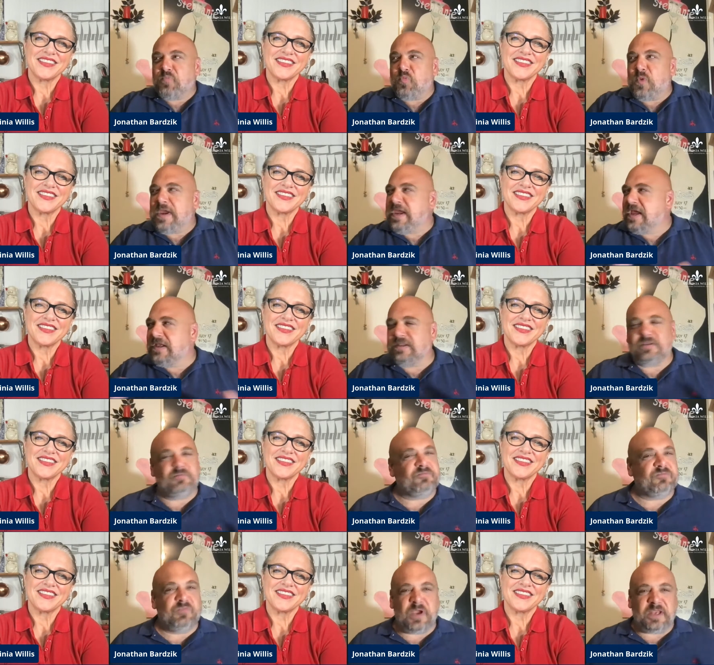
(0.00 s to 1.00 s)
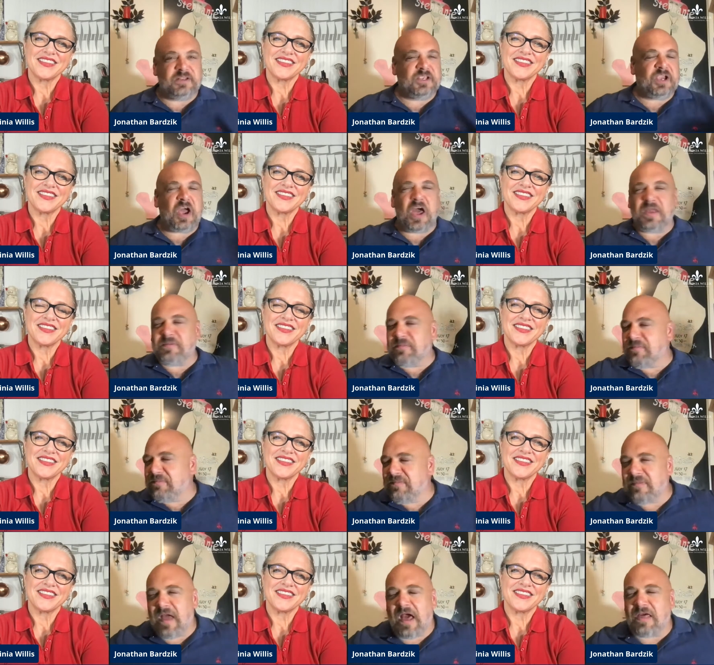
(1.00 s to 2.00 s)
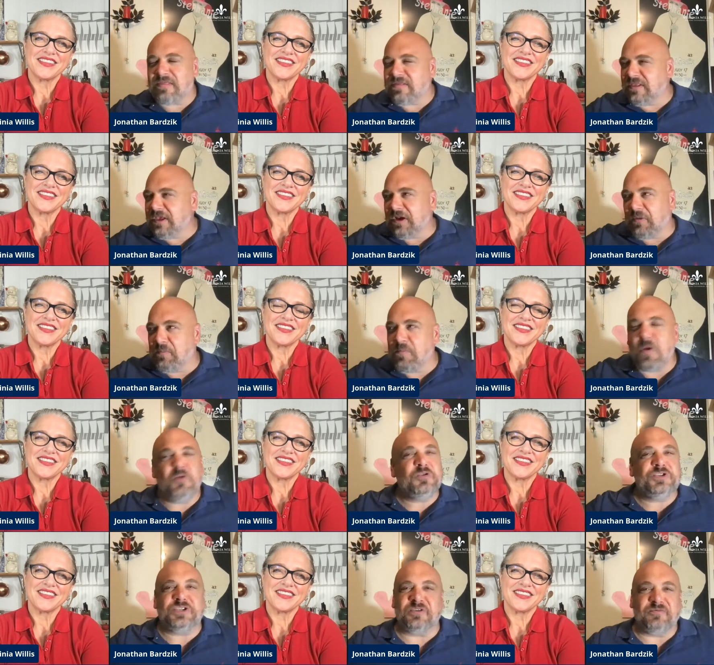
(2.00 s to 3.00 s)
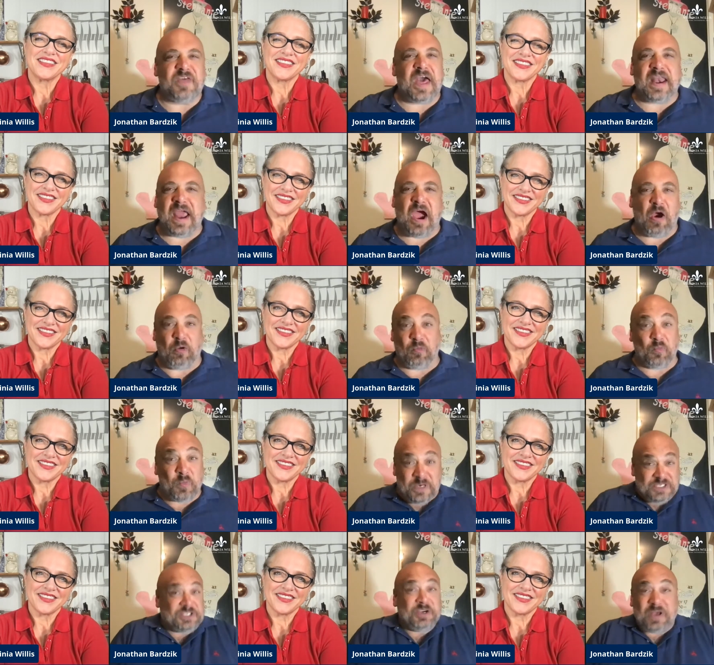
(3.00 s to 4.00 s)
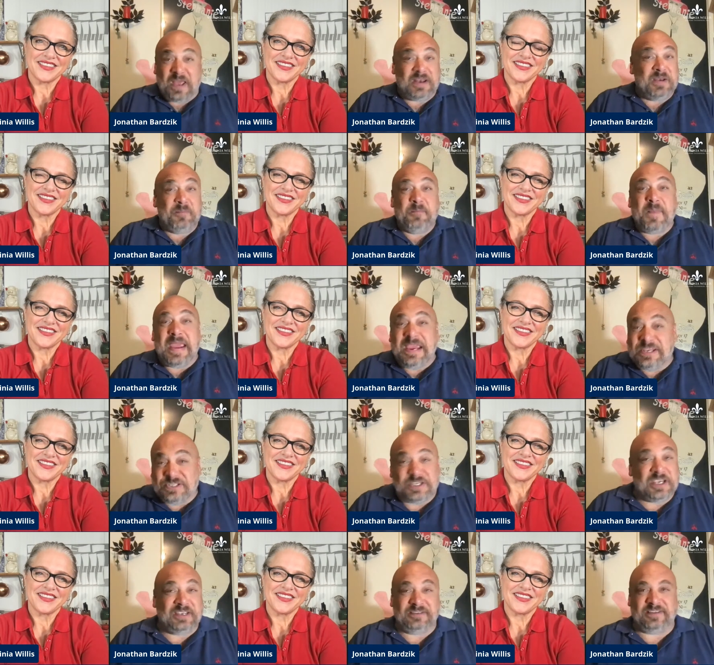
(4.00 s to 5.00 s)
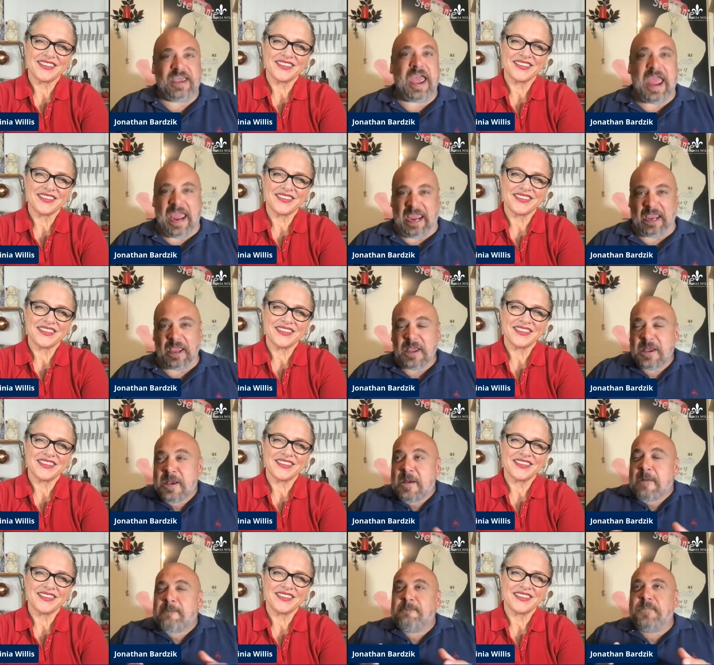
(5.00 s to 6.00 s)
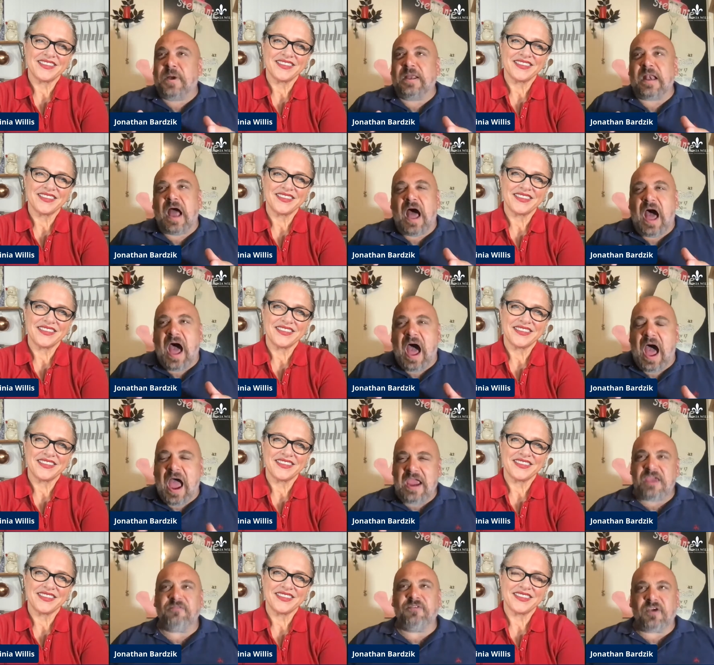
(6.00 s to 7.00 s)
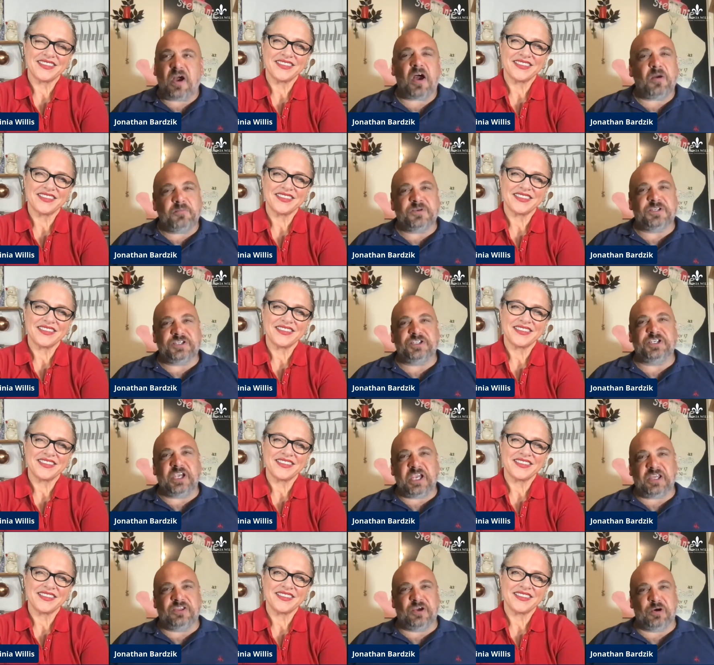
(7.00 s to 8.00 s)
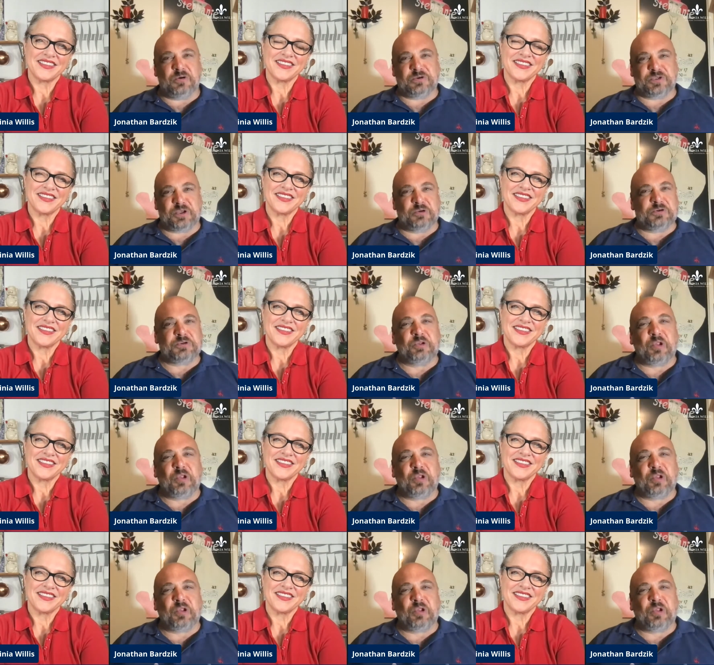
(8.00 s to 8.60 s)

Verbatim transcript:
Speaker 1: we had we'd cut uh, you know most of that out. We still had an amazing day, but I have come to see those those